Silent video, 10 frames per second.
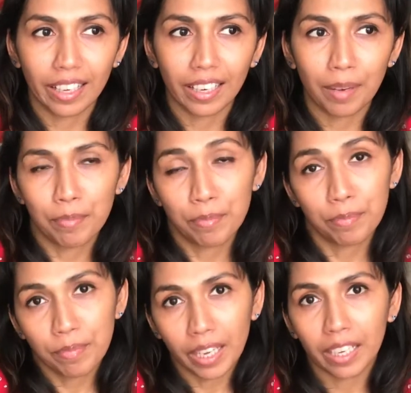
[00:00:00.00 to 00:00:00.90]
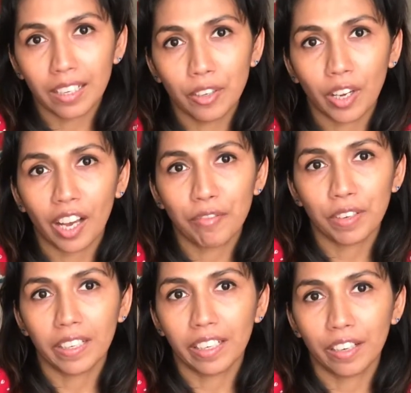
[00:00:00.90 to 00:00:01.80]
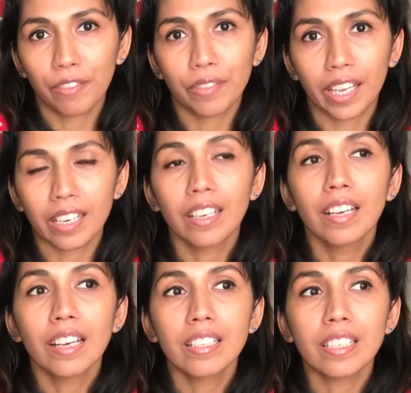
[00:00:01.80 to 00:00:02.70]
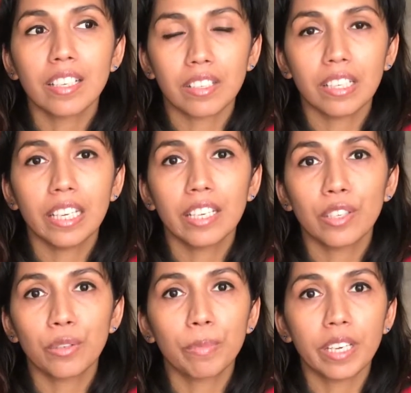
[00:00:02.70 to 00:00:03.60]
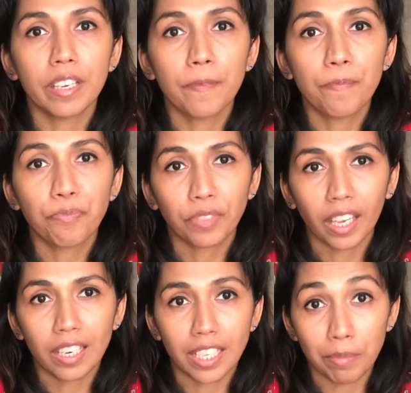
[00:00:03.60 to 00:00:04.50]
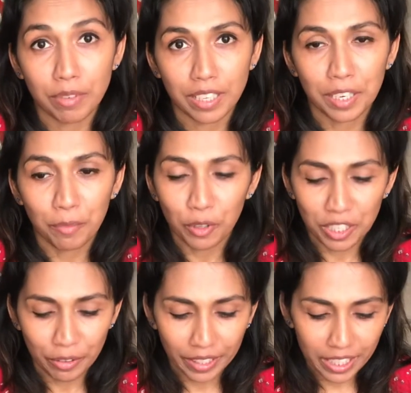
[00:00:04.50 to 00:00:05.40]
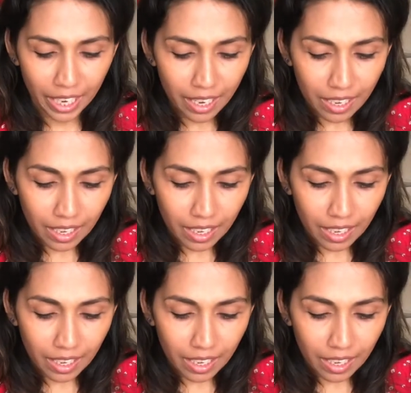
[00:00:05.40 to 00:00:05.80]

I'm confident enough that she doesn't need to be in diapers anymore during the day.